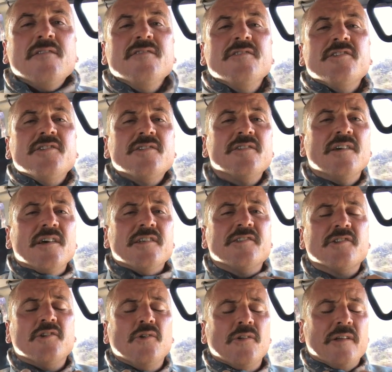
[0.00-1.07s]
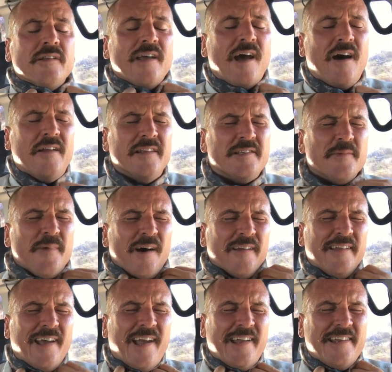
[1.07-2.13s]
It's cooling down. It's about
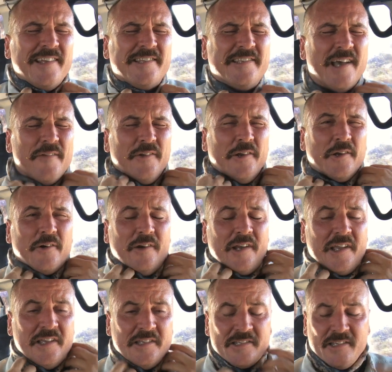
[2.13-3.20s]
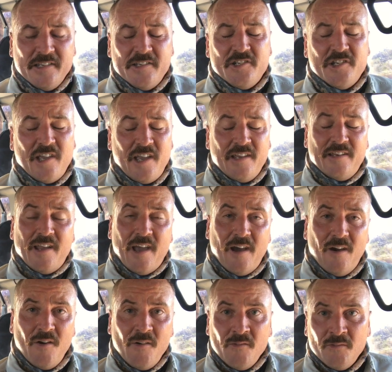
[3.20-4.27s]
97 degrees in the shade
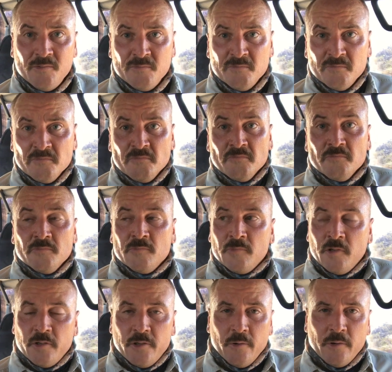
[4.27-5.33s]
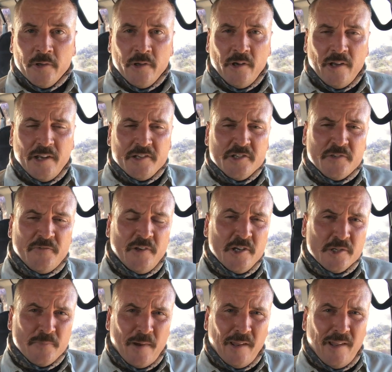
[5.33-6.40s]
now. Doing good. I just
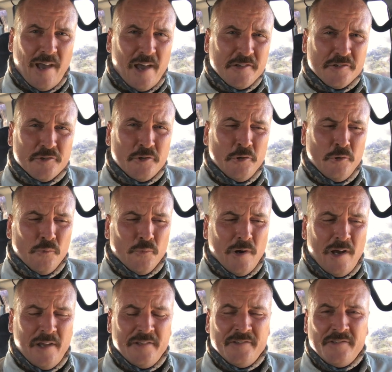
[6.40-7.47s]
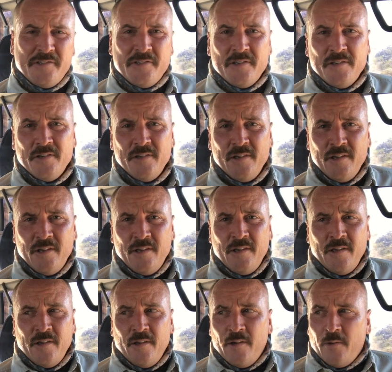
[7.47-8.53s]
finished my last 2 runs.
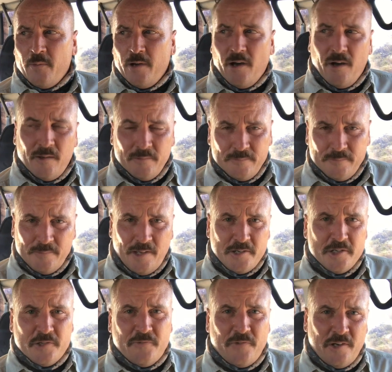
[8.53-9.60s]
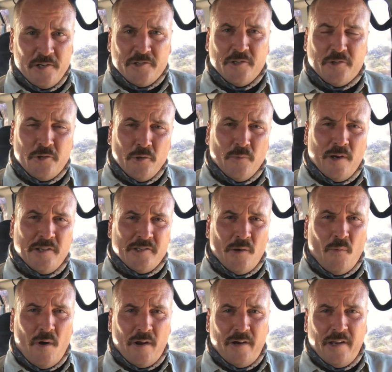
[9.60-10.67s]
Well, I just finished the 2 runs I
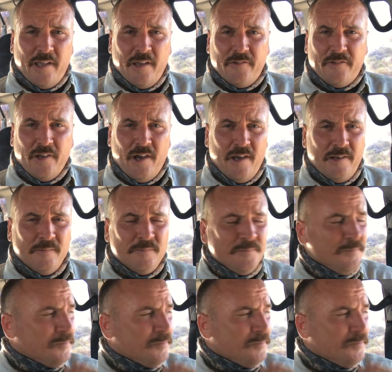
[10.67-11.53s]
wanted to get done.